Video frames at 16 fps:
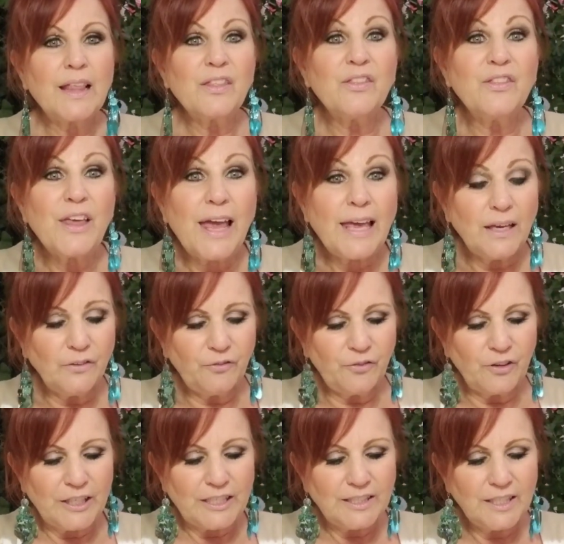They
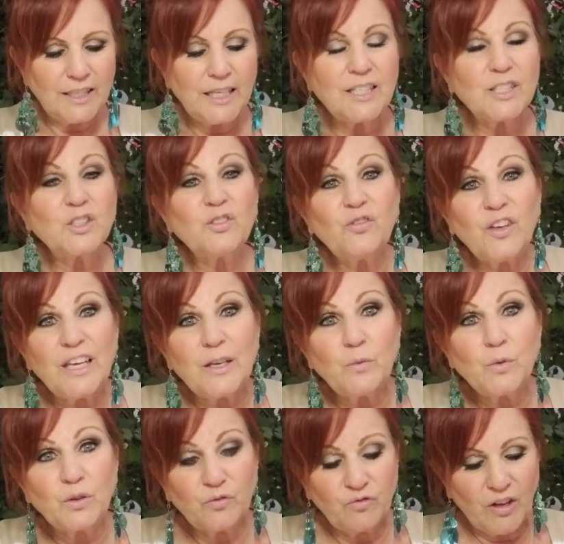afflicted his
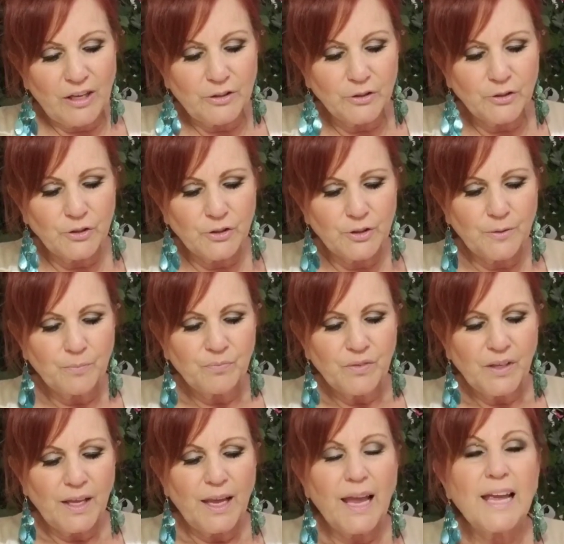feet with fetters,
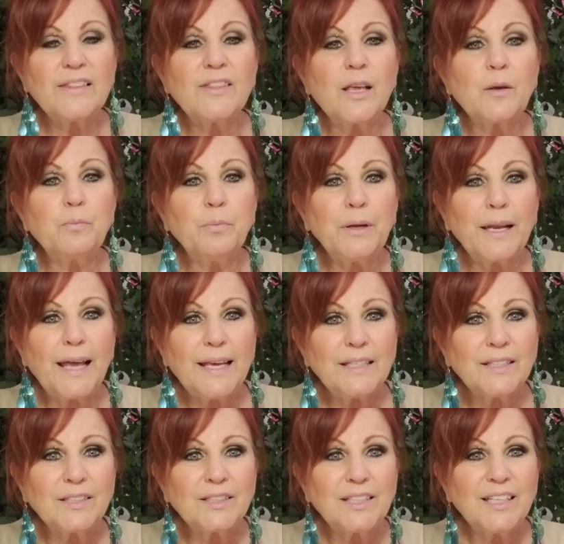and they
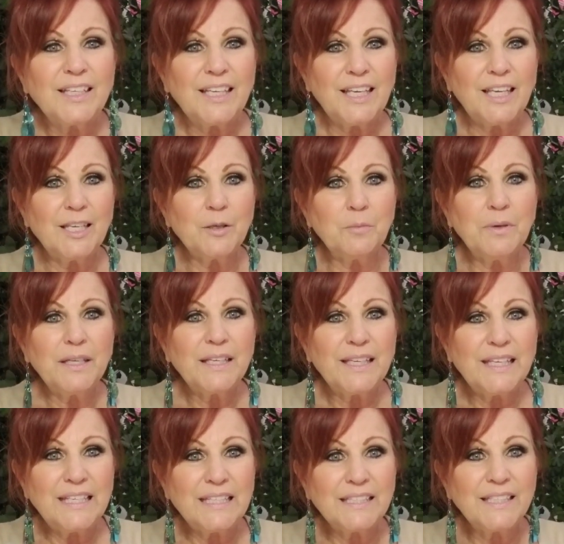placed him
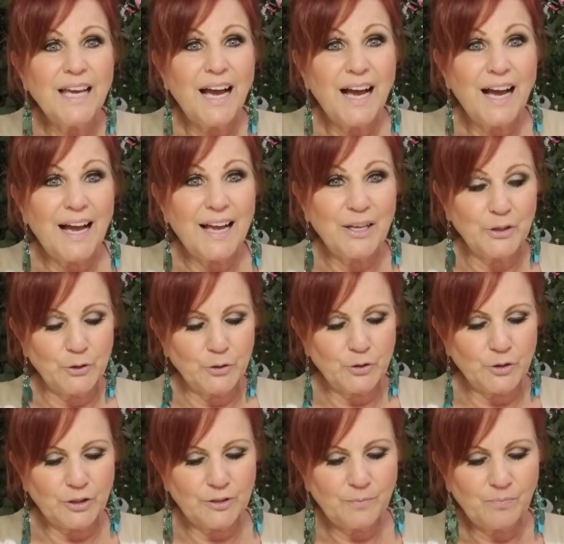in
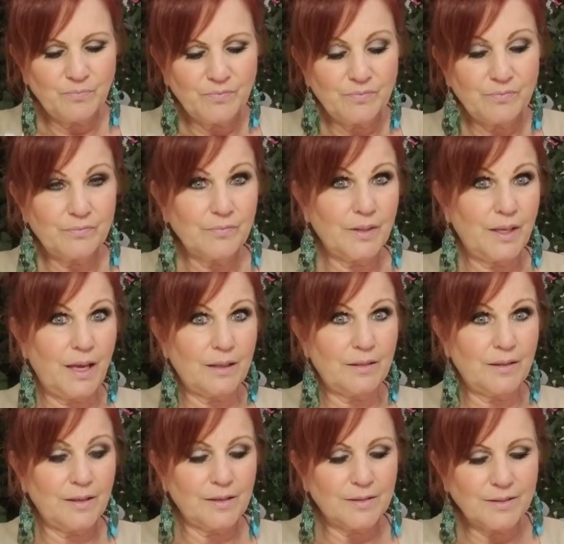irons
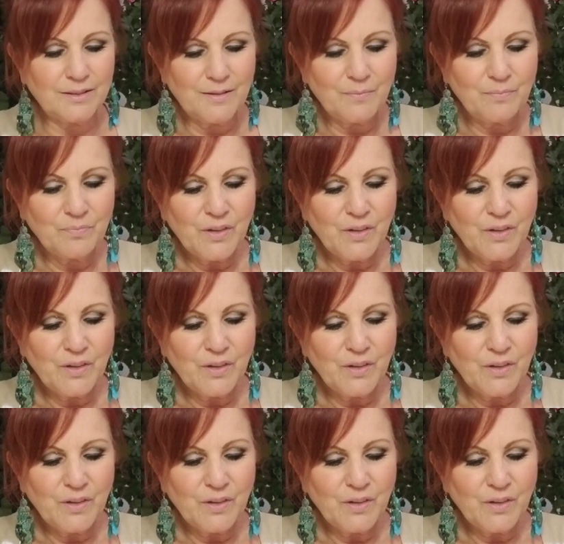get this,